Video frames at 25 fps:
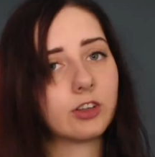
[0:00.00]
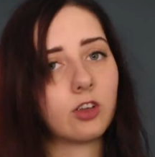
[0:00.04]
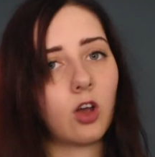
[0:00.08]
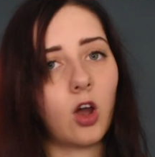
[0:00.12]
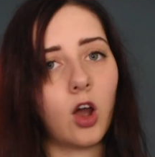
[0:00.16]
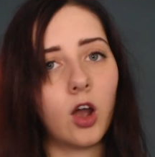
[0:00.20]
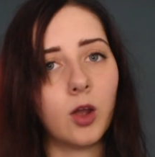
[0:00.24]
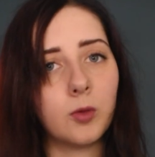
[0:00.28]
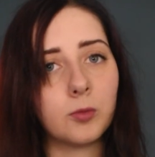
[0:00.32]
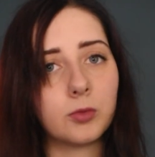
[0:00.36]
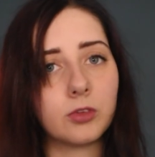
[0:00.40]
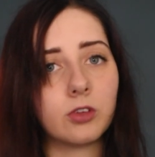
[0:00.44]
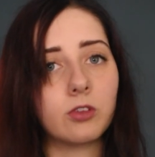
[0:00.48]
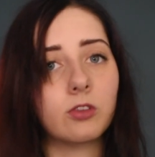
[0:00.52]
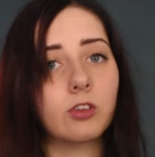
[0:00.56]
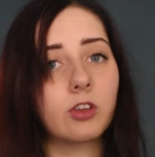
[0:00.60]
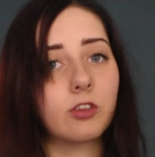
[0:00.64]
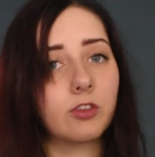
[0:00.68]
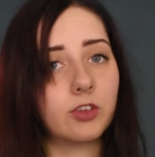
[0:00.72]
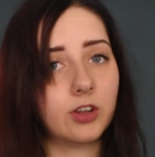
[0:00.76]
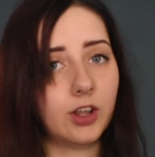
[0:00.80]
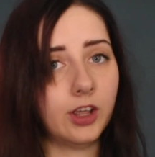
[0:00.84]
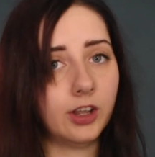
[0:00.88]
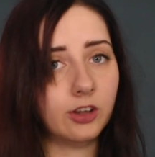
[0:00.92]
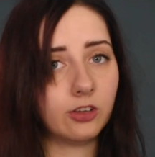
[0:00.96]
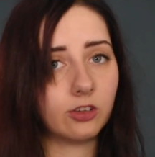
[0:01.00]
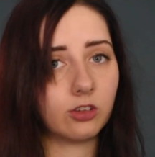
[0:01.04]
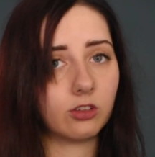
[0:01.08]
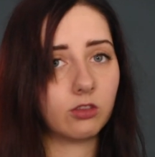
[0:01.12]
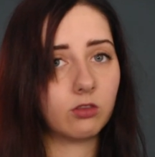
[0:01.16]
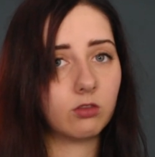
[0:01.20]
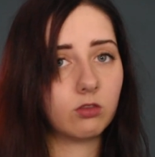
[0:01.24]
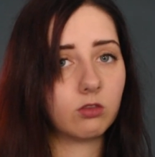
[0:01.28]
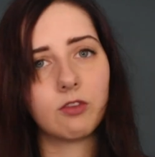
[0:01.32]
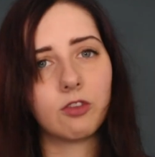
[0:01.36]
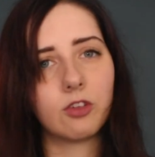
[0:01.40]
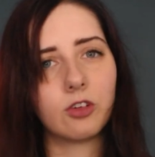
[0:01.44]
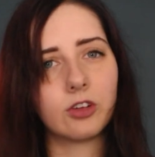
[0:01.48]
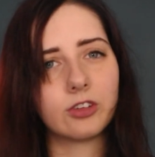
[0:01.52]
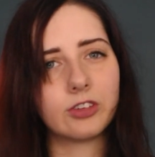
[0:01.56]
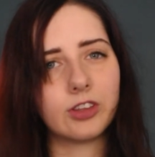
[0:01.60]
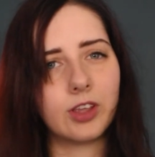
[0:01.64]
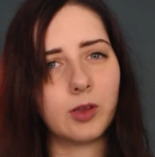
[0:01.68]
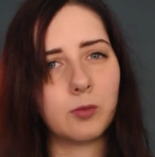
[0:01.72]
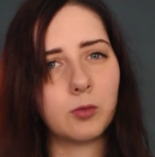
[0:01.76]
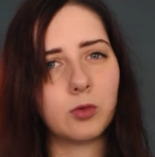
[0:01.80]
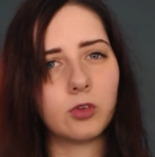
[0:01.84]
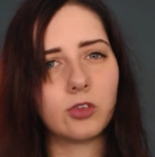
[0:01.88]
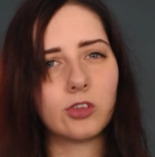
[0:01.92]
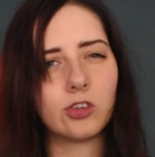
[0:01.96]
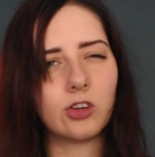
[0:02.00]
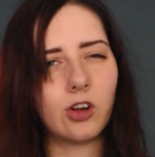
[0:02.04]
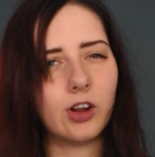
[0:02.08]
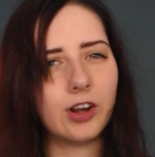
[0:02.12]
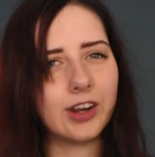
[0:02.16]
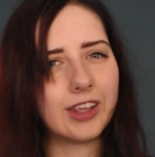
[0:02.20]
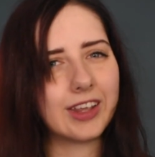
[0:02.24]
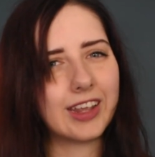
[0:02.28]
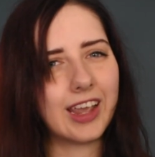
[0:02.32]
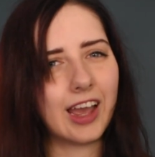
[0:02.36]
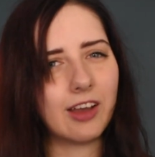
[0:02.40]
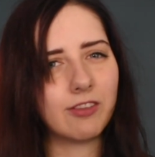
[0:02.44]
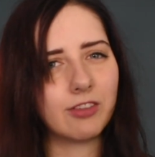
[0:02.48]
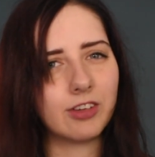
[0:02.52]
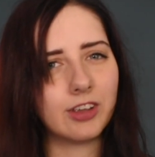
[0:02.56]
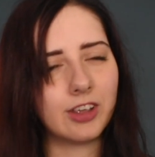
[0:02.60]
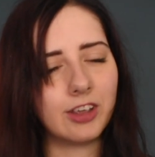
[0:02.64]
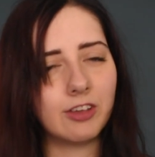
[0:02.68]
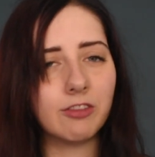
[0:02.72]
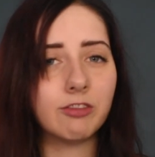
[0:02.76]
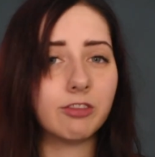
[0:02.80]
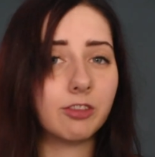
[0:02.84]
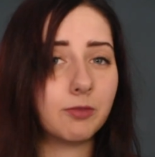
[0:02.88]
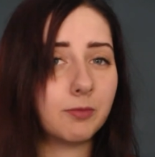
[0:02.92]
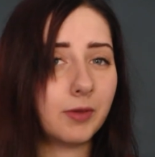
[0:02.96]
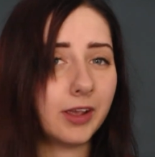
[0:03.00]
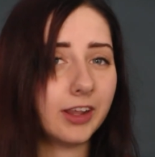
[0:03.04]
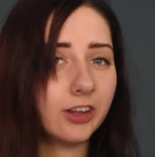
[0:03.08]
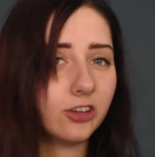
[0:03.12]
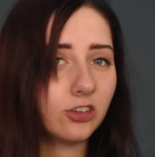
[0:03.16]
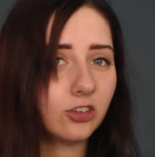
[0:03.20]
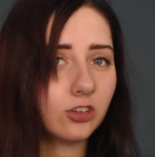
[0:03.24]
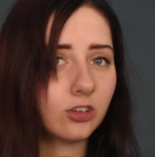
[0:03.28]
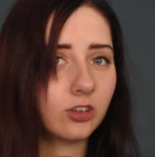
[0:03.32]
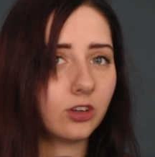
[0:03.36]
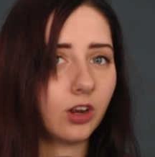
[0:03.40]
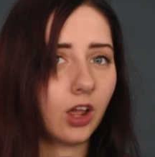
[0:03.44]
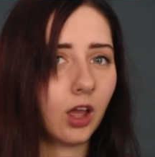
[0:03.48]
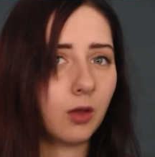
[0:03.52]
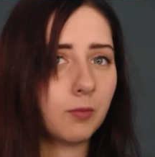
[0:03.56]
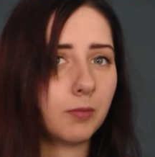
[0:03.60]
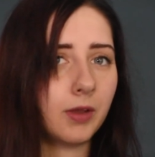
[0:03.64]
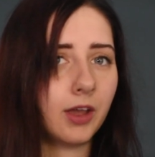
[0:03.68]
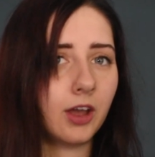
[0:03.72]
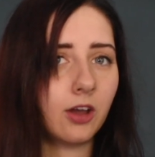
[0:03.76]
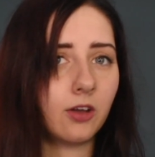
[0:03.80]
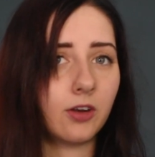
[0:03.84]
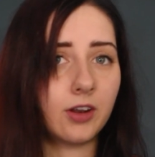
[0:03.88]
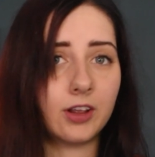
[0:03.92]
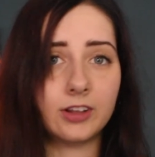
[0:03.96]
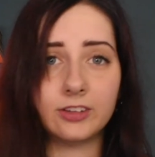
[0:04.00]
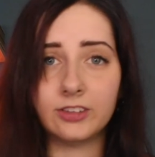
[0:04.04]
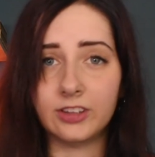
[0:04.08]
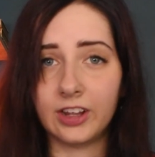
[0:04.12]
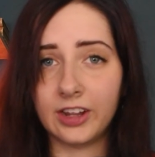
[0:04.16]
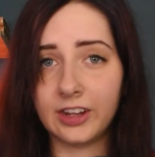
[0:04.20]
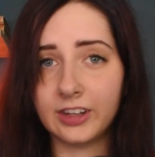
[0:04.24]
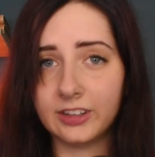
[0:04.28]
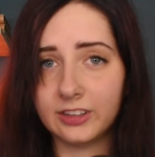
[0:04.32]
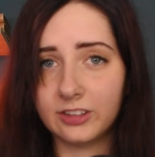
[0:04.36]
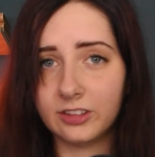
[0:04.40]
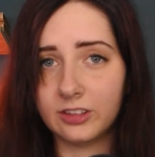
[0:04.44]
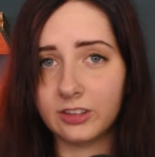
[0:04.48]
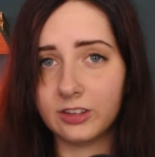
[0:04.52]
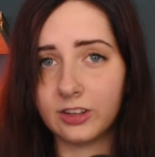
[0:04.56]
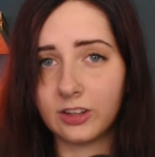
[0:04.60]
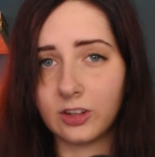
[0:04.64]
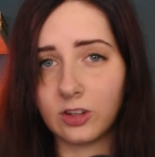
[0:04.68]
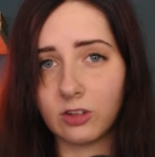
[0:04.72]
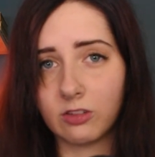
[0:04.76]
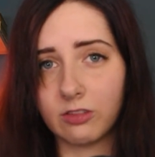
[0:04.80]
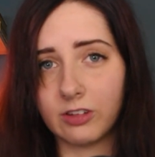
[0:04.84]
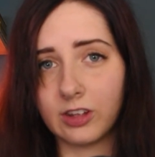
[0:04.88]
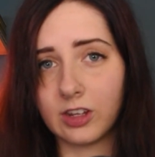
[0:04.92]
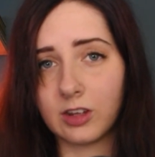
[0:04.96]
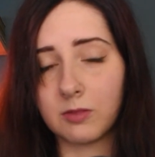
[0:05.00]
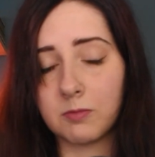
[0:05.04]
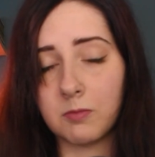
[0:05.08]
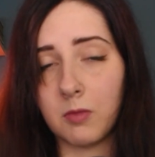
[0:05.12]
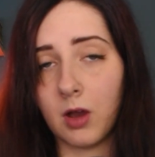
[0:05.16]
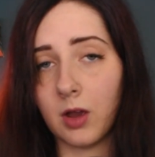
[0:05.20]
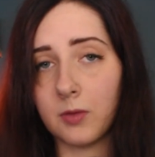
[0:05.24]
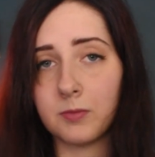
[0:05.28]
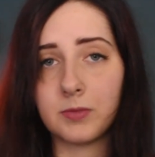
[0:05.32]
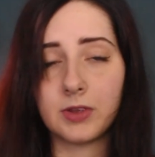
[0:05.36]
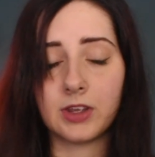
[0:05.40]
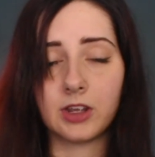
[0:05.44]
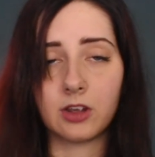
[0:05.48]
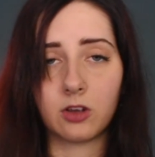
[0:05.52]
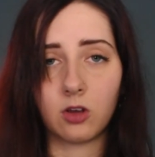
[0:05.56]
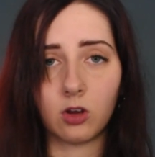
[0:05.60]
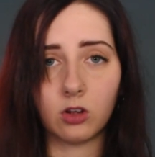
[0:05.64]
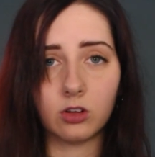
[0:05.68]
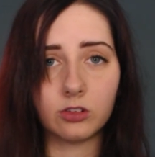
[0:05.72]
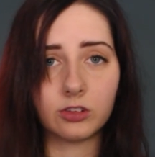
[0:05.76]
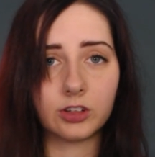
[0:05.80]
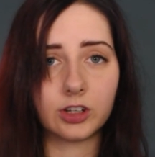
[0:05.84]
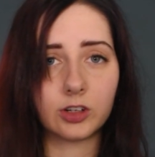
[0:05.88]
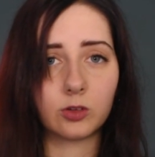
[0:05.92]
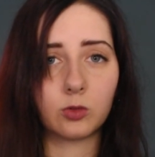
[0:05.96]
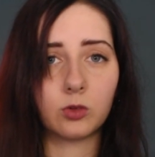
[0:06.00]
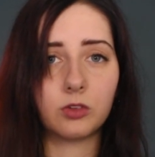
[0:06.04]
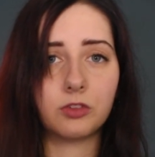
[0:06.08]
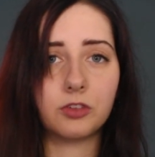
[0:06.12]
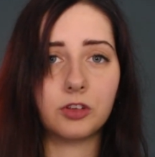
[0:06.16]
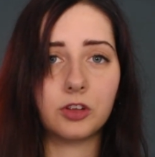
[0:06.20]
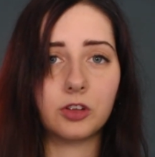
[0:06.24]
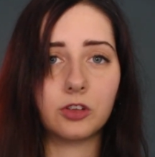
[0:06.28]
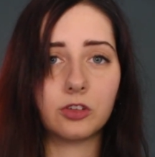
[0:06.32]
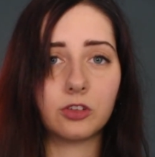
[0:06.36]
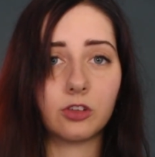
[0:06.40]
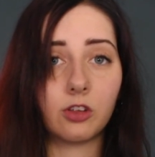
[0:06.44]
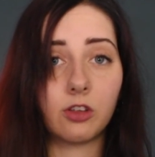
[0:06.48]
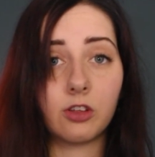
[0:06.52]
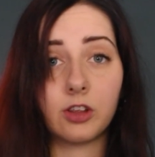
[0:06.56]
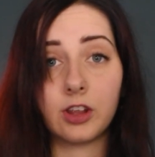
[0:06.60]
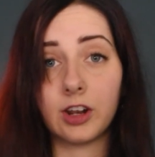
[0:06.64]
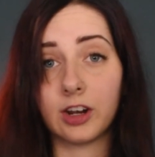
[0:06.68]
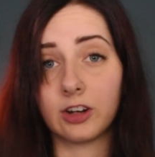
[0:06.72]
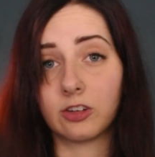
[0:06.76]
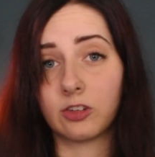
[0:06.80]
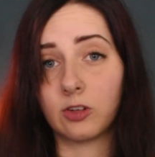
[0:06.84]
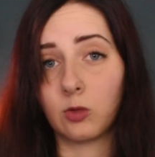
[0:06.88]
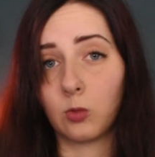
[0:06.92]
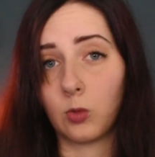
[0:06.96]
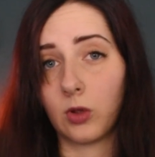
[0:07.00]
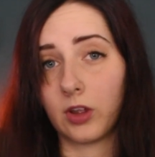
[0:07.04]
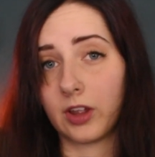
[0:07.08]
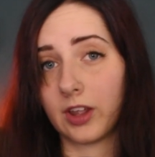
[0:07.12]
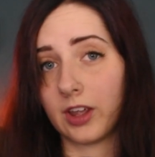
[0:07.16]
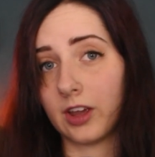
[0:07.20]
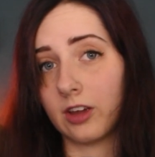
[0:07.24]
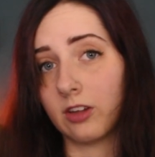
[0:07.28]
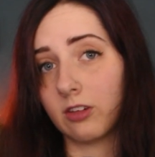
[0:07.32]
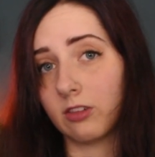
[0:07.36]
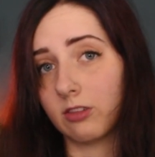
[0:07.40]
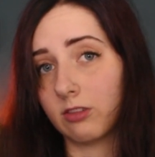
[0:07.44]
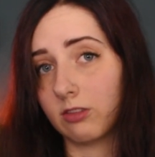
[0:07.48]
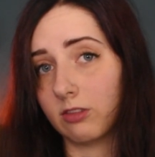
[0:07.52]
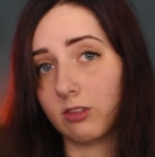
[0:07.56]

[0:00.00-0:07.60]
types of divination. For example, trying to gather information about a deity that you think might be in contact with you so that you can actually work out